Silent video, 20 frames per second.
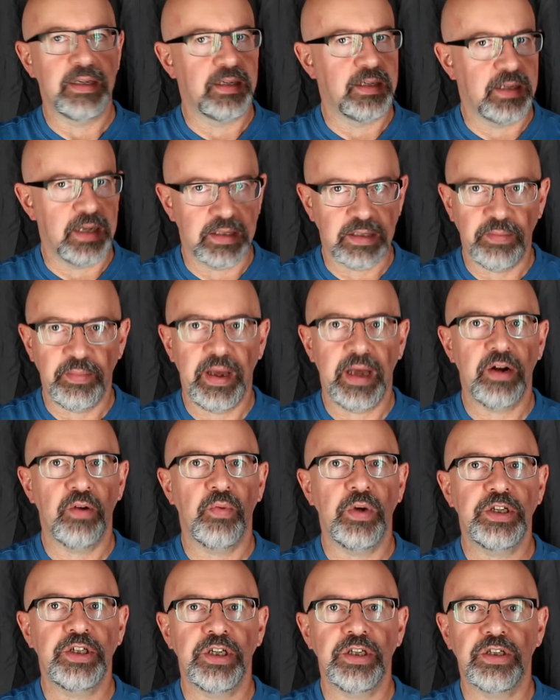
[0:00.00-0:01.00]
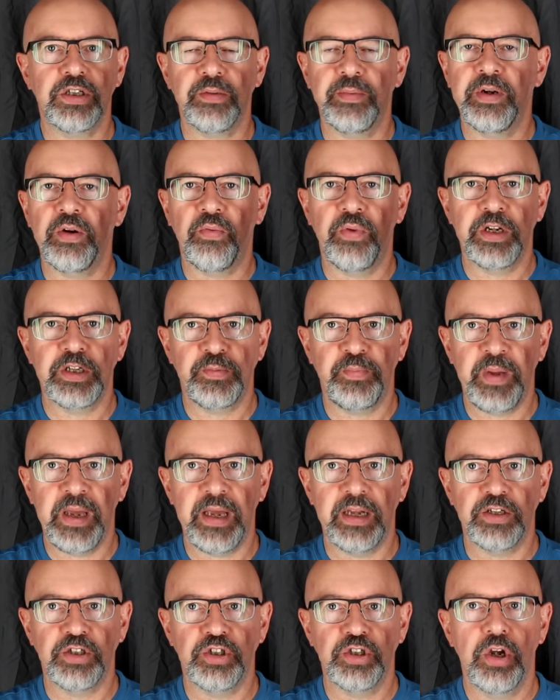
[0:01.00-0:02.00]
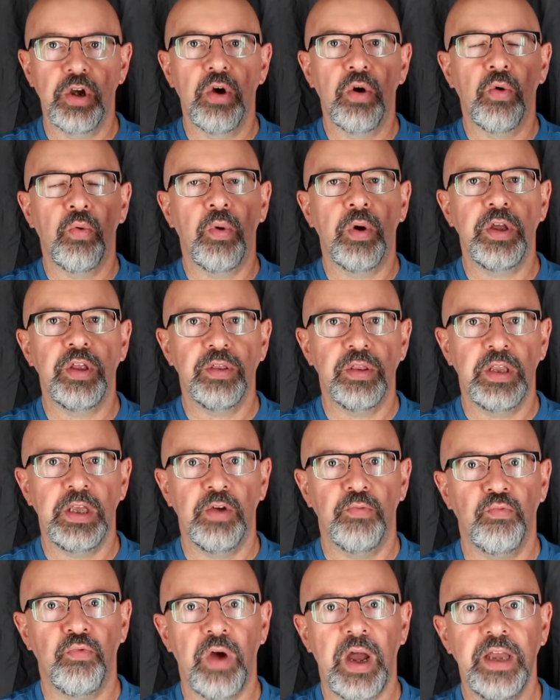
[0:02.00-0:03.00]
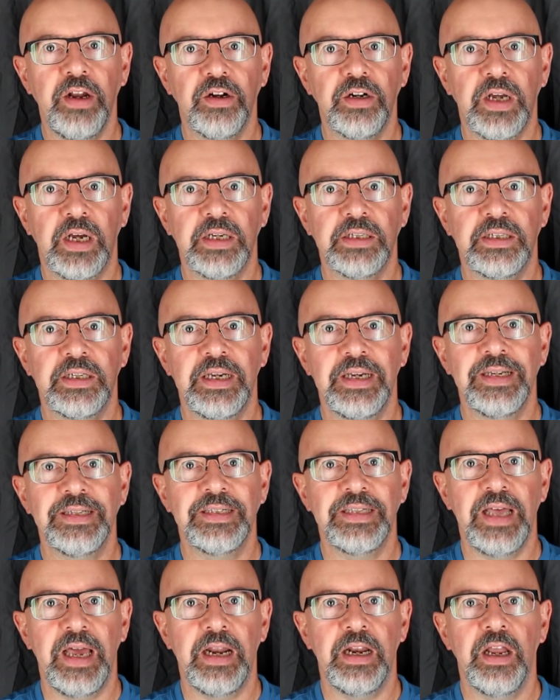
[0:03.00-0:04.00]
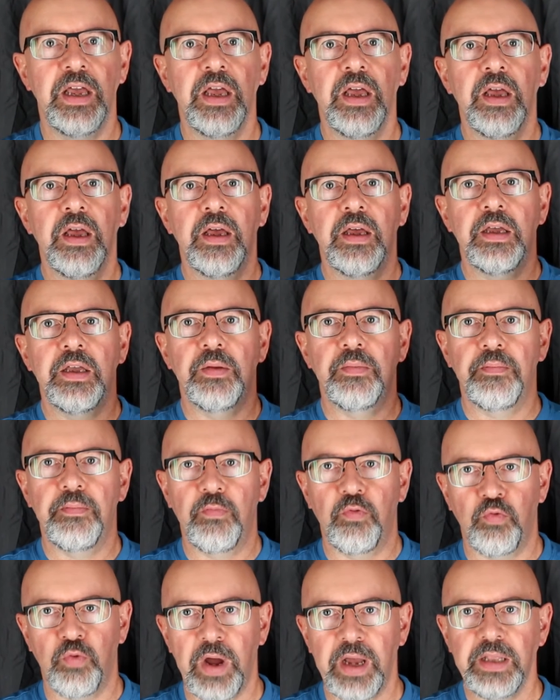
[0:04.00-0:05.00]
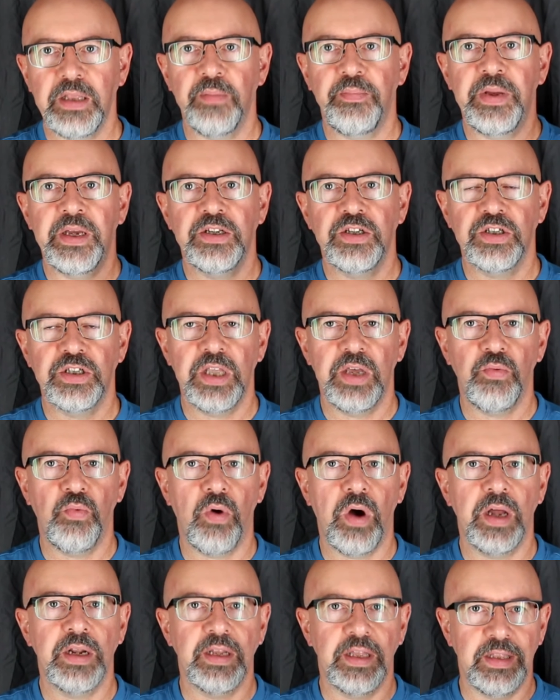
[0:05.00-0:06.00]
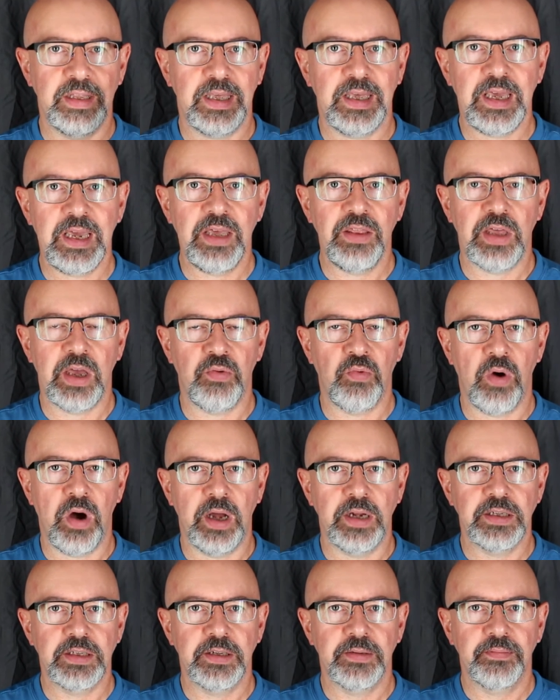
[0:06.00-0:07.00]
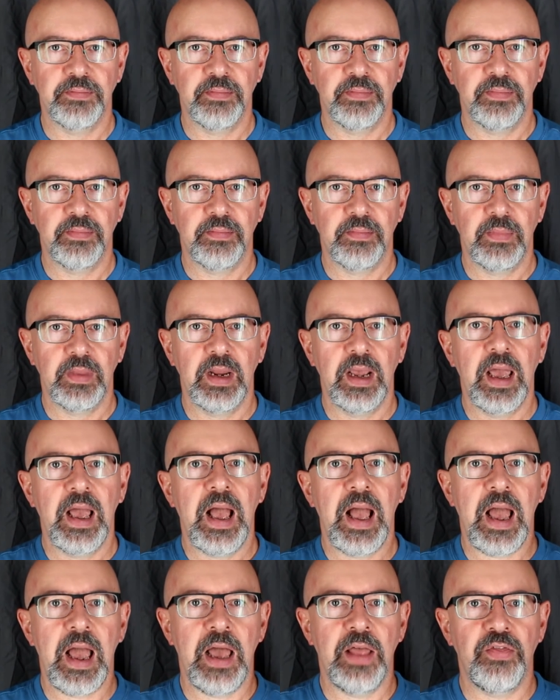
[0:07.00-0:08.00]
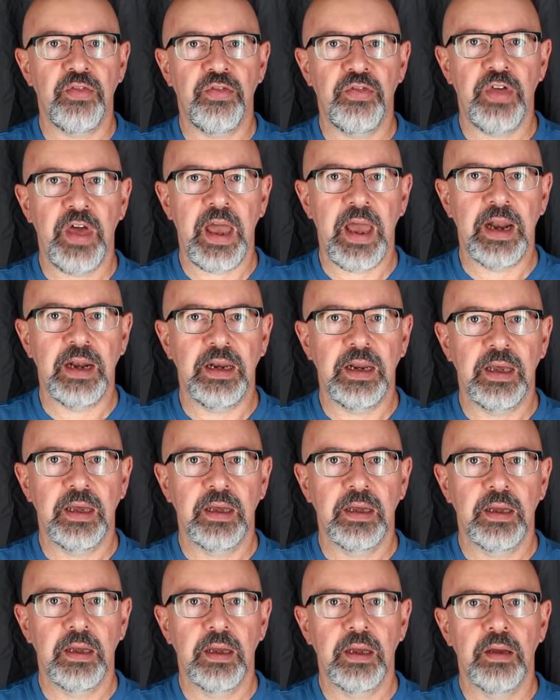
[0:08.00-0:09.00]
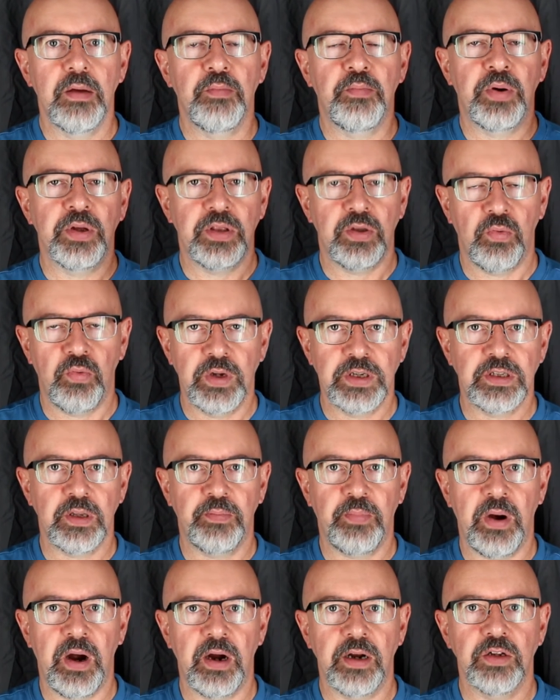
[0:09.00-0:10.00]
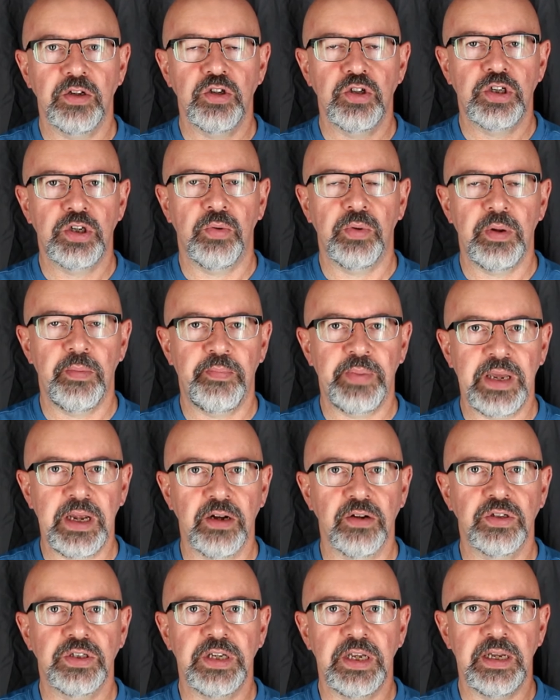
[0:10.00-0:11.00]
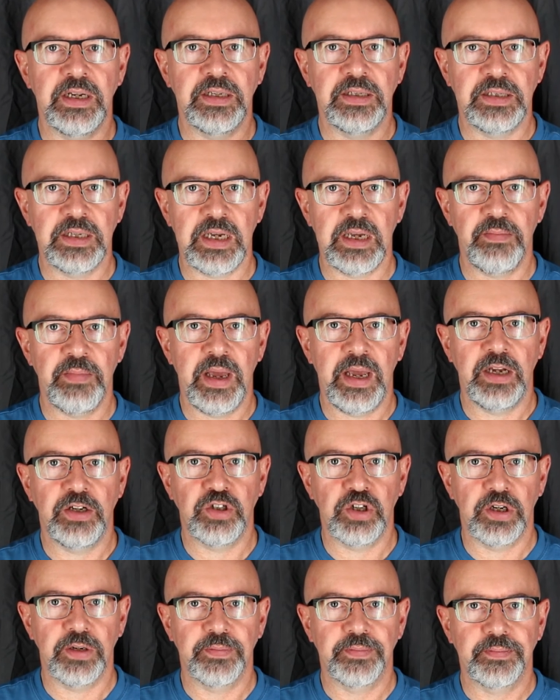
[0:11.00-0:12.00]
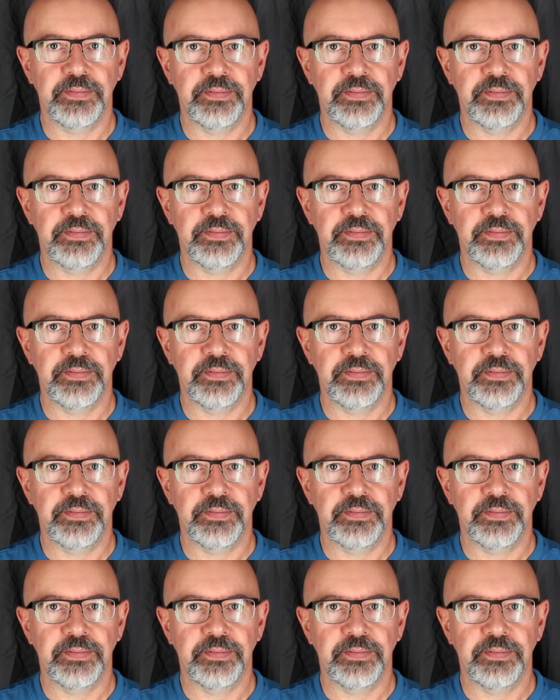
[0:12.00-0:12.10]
Doesn't matter which instrument, which pitch. What the writer does is then write the pitches they want in the key they want, and then put the whistle part so it appears in D major.